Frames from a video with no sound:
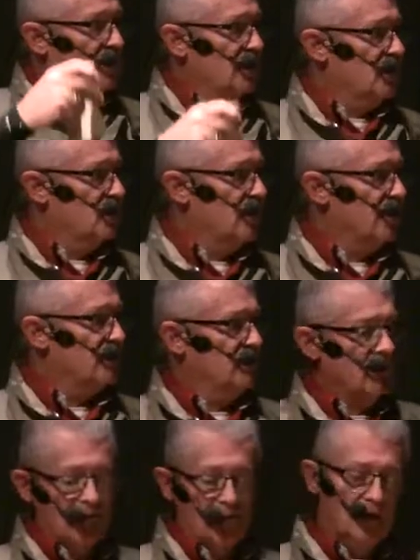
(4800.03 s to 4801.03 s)
don't have
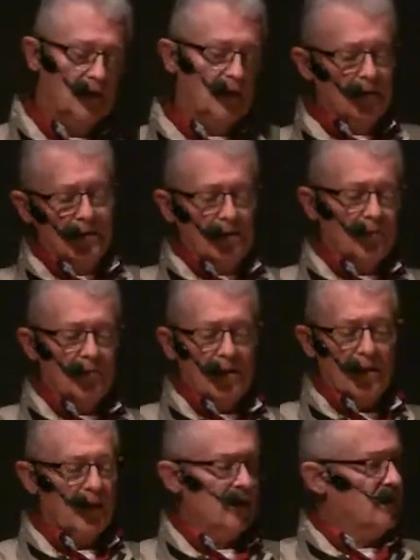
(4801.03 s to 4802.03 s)
to, where
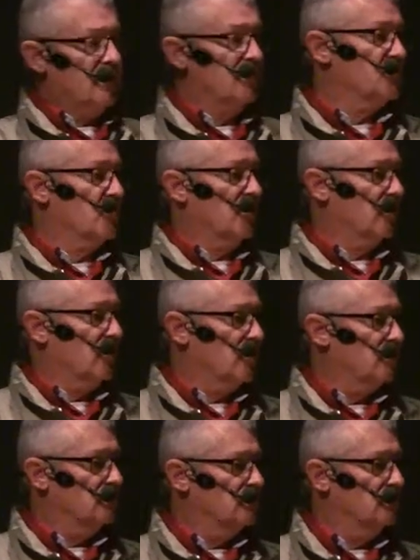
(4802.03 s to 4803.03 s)
the hell did this one go, you know?